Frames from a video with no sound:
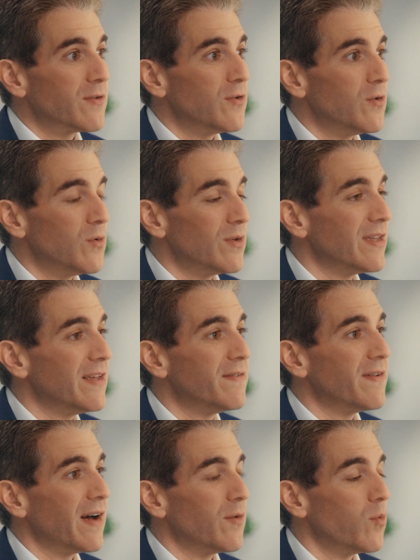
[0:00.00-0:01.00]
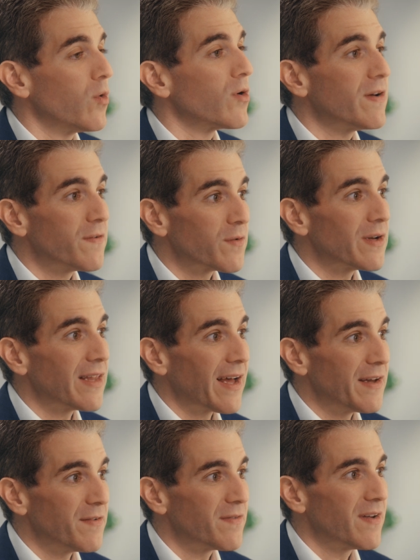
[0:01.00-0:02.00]
to live a worry free
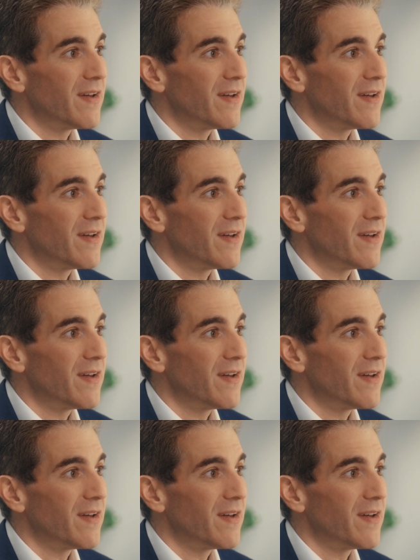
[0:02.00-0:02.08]
life.